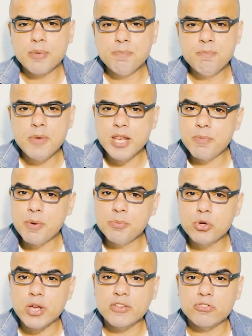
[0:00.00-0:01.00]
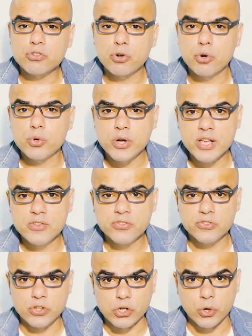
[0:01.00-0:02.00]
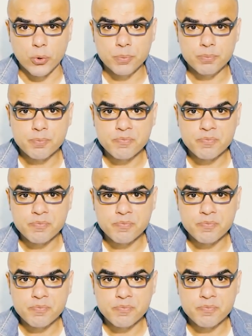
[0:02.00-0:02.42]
The minimum you can score is 0,